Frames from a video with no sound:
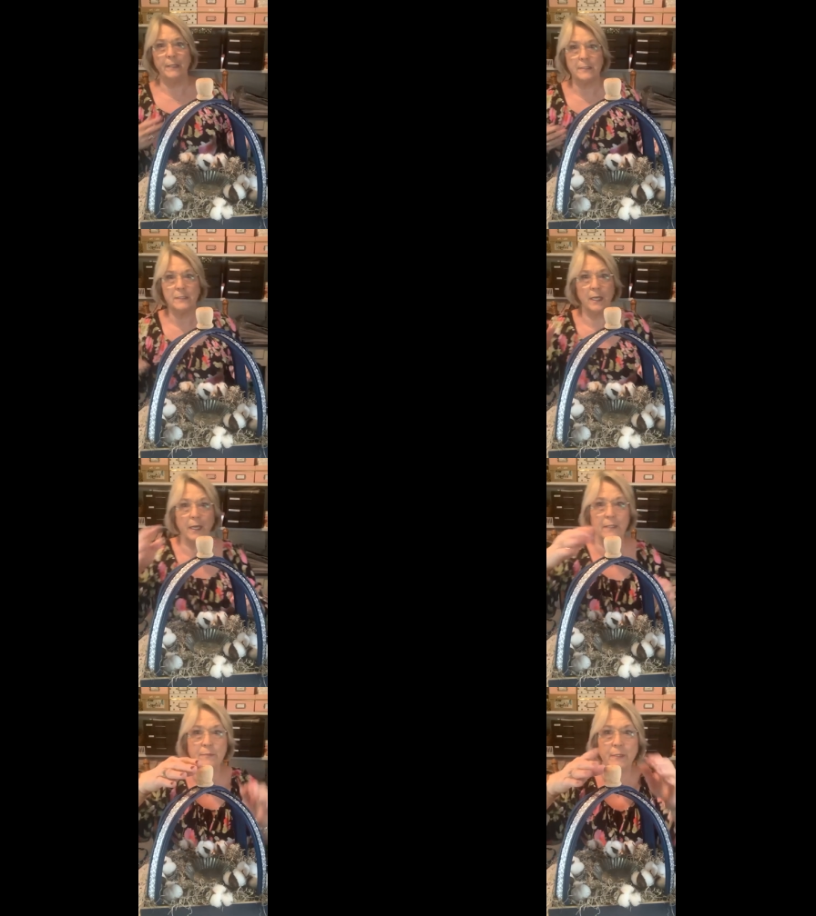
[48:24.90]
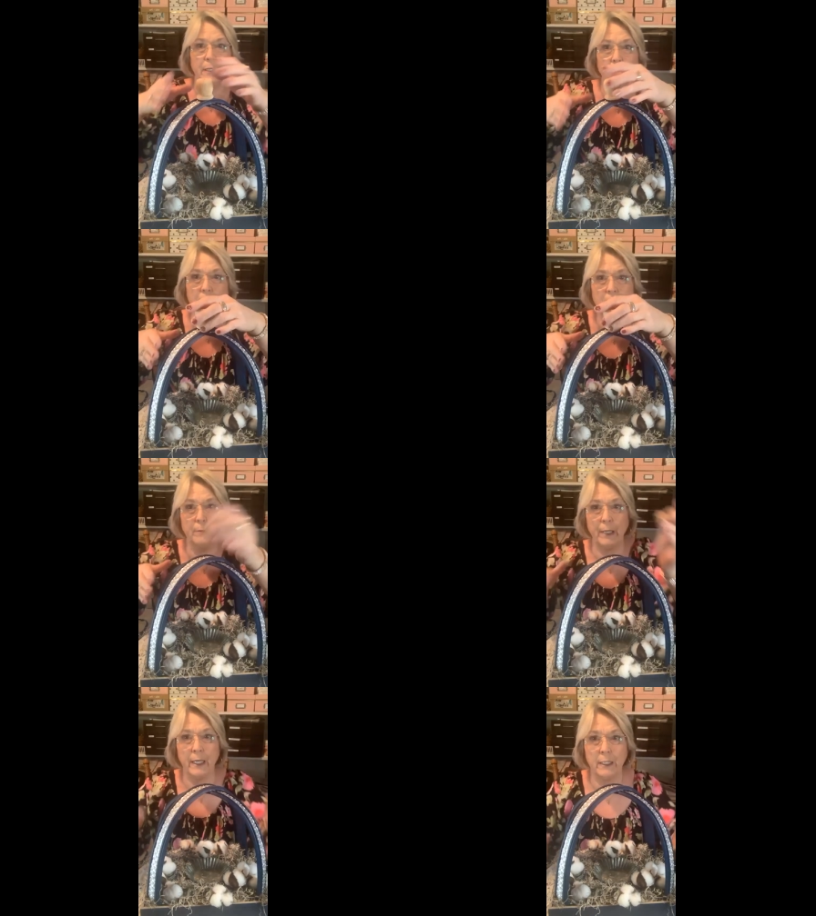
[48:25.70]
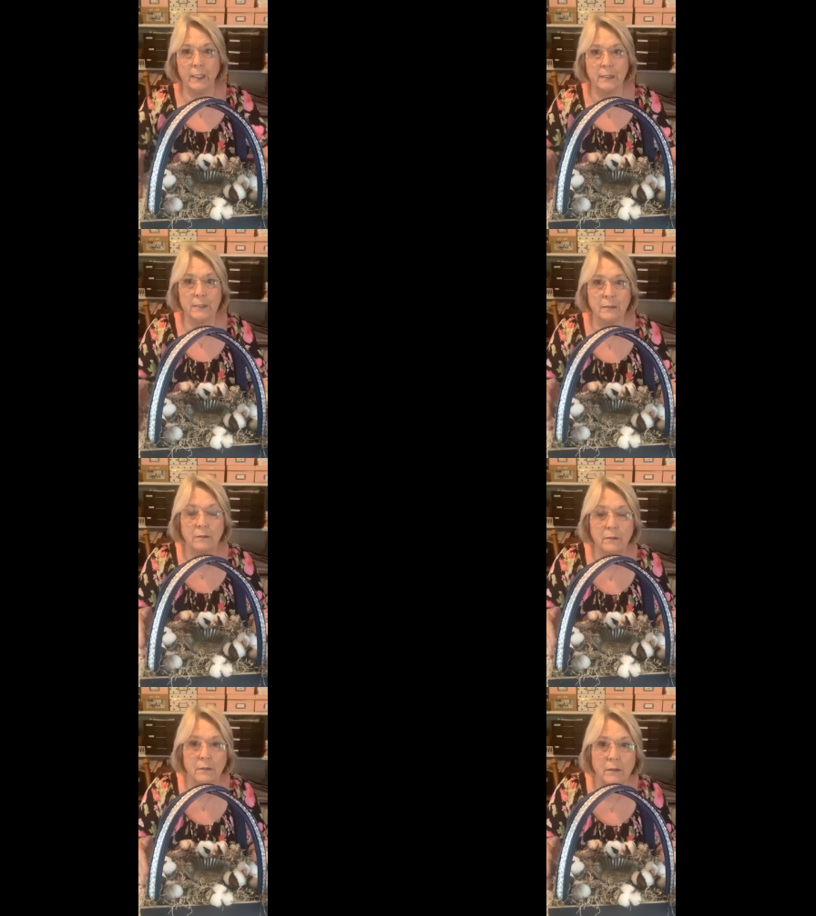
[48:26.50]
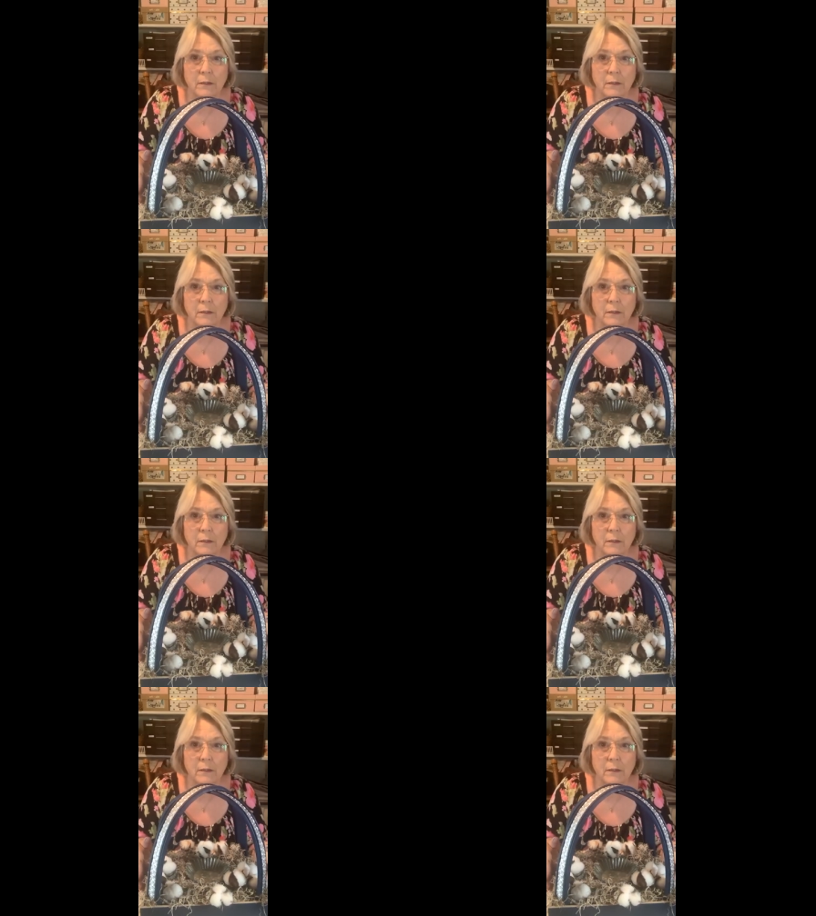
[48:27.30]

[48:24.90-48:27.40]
that's the best size, but now I need to paint it.